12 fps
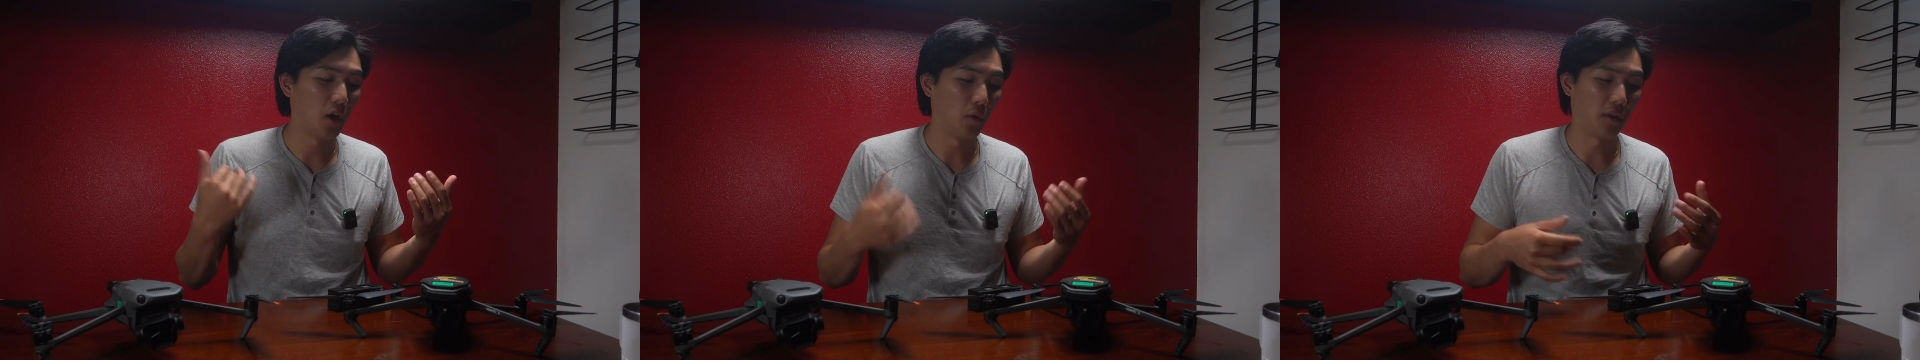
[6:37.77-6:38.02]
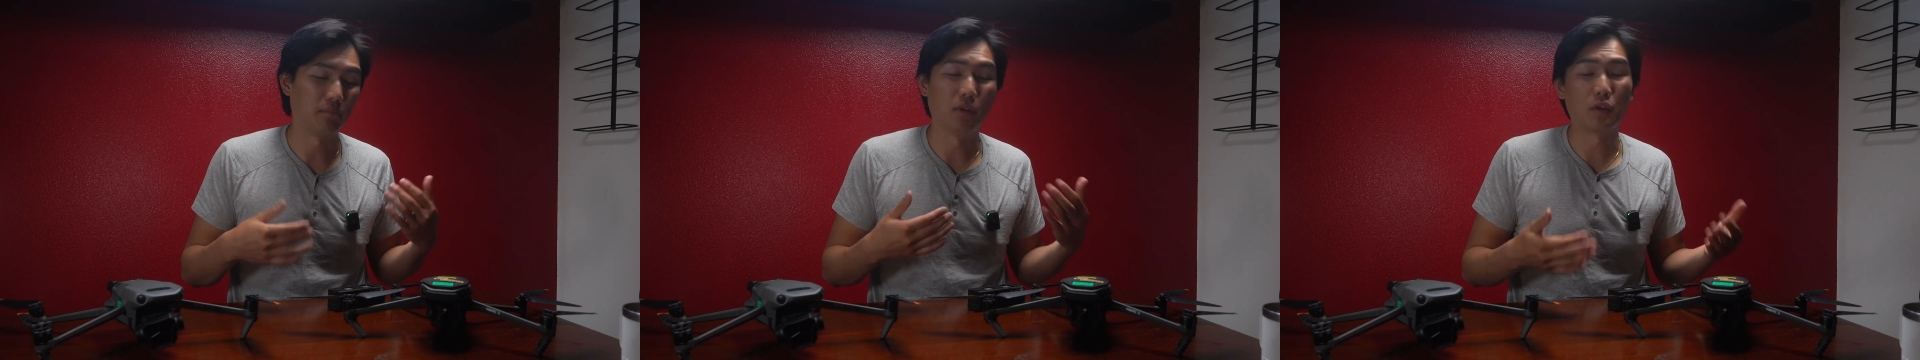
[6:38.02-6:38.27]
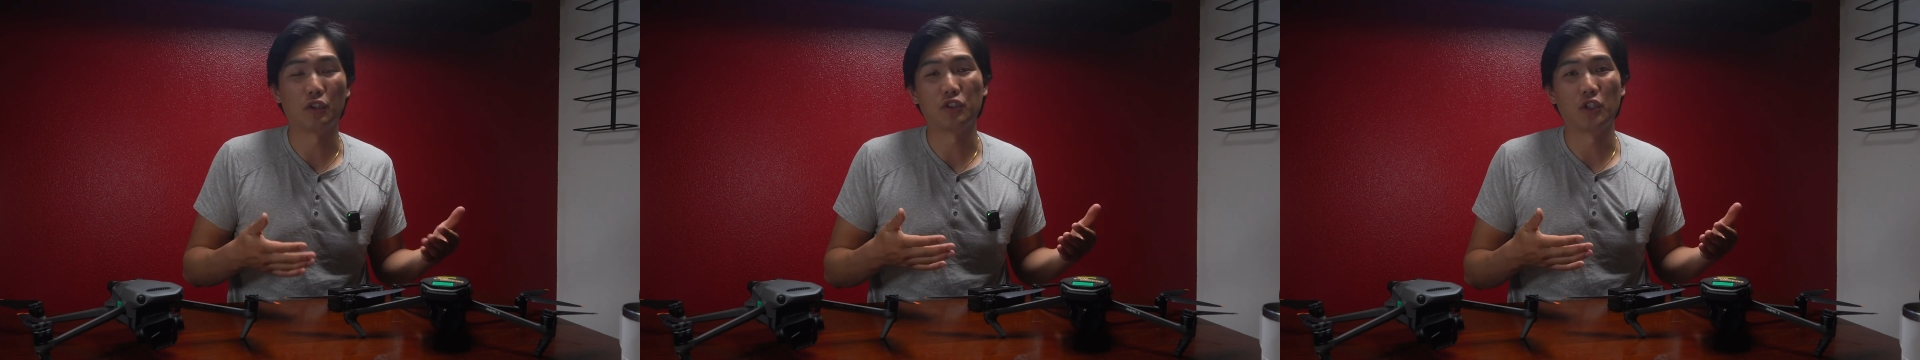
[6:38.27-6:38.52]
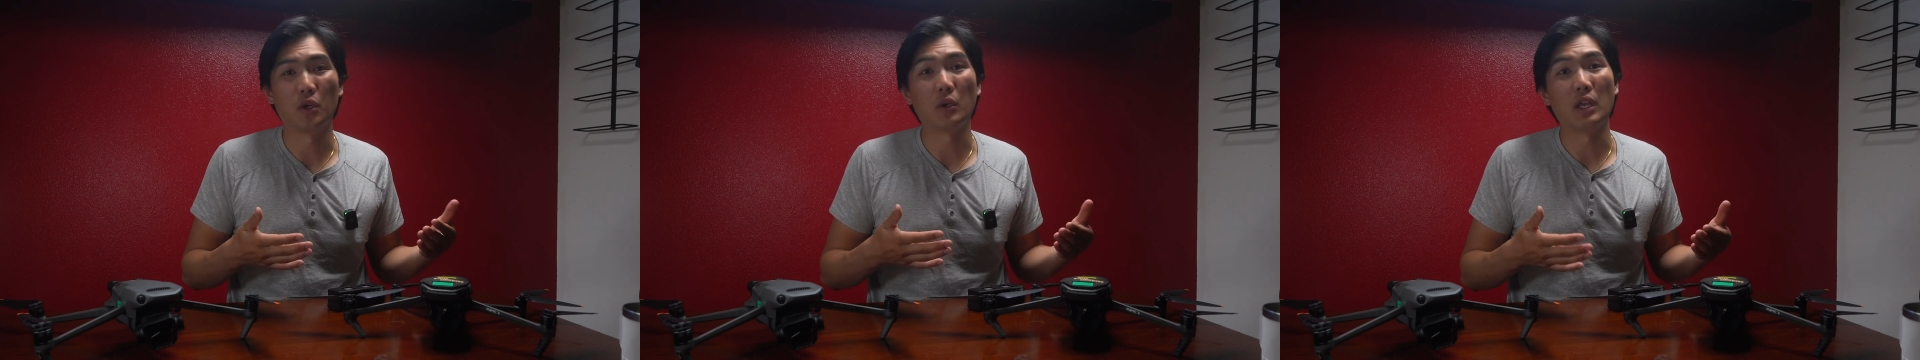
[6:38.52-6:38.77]
with a broken
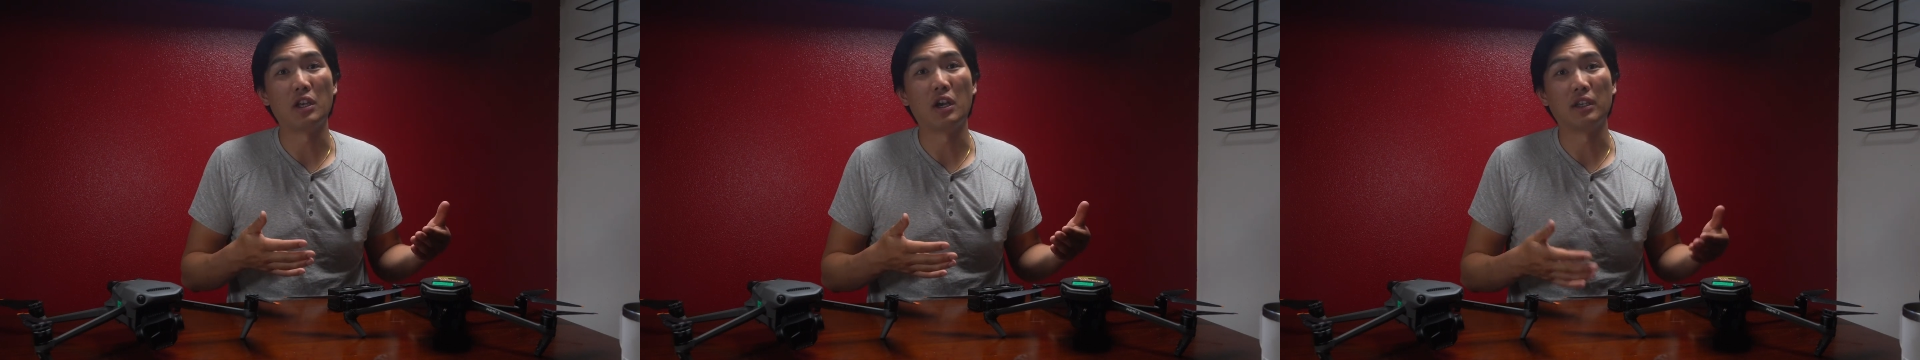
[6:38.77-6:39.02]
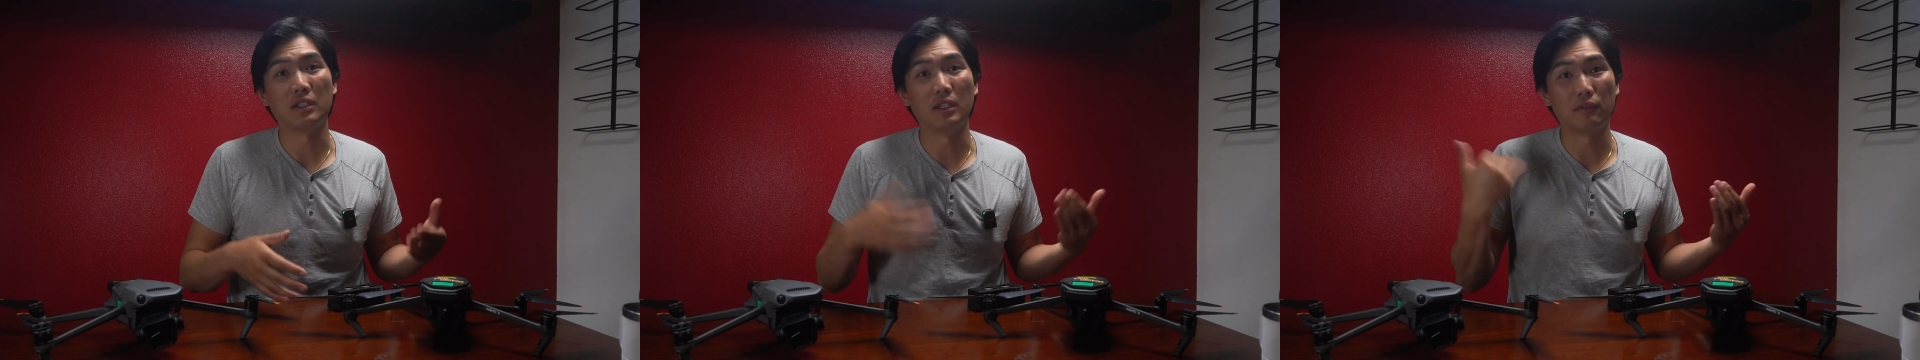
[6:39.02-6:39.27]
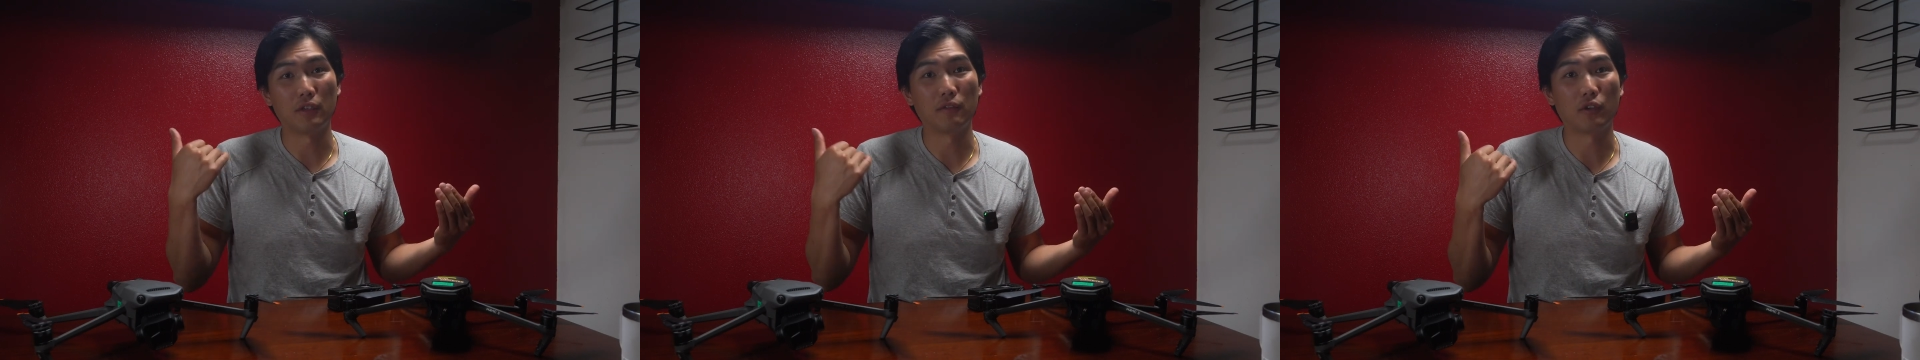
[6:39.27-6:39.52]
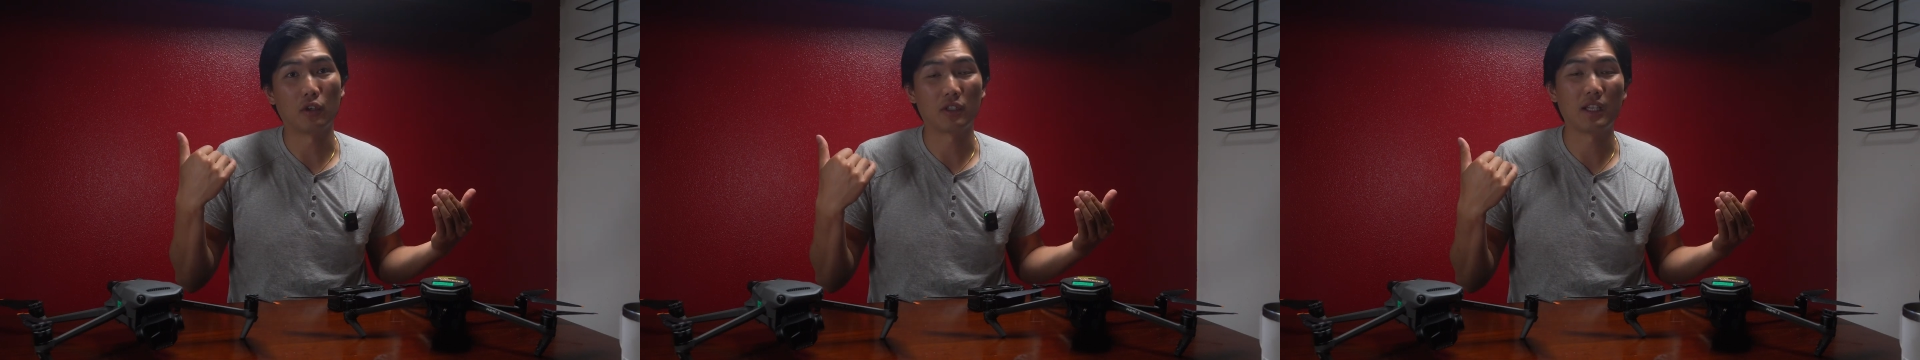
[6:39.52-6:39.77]
drone and not delivering
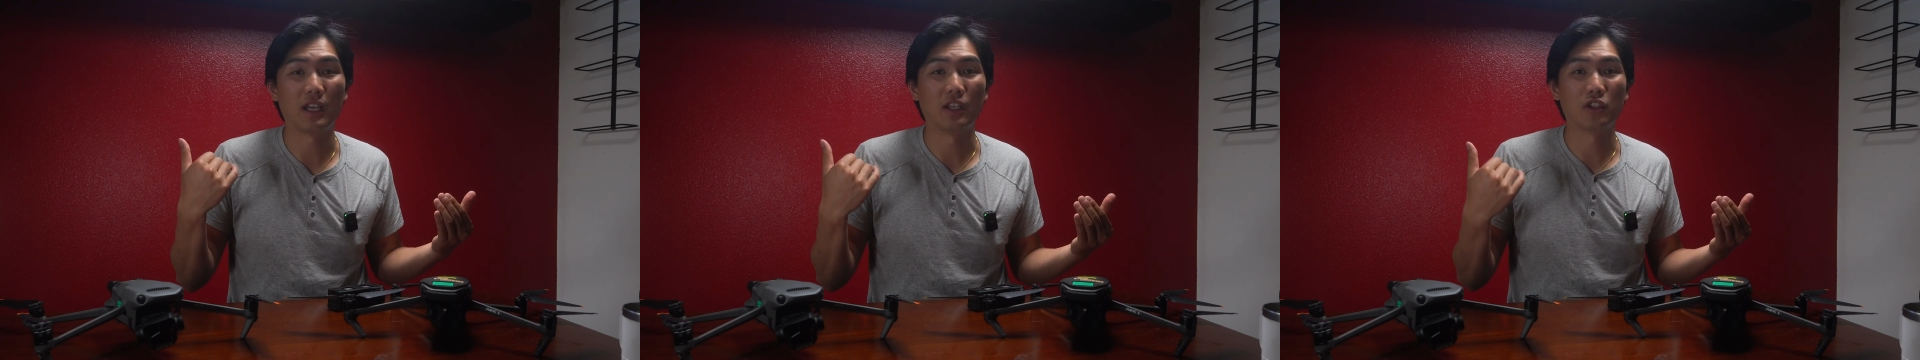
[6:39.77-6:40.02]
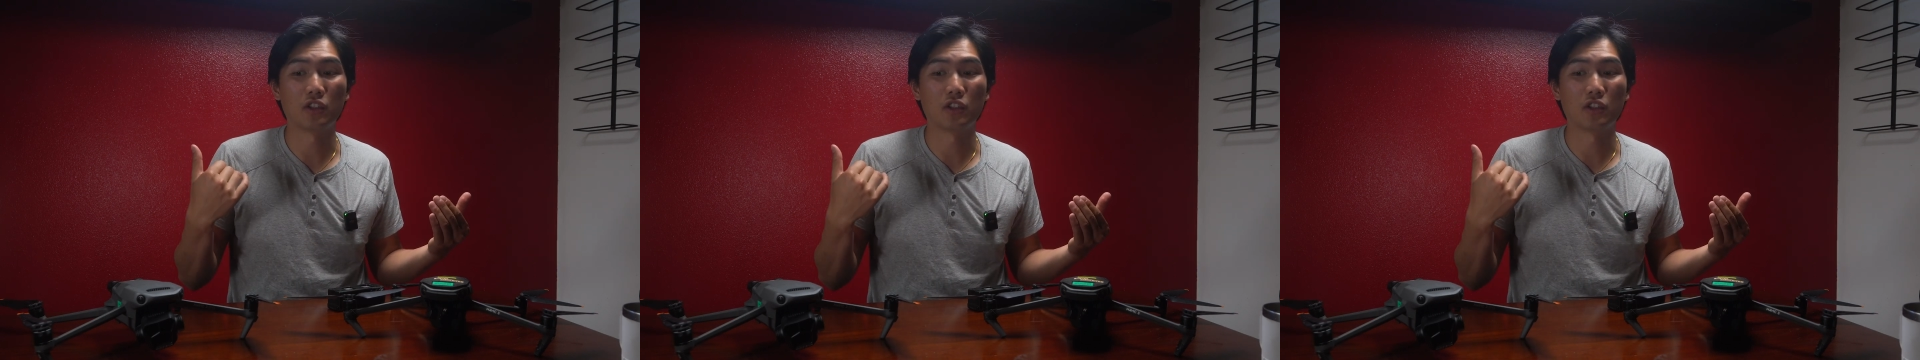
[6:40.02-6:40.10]
for your clients.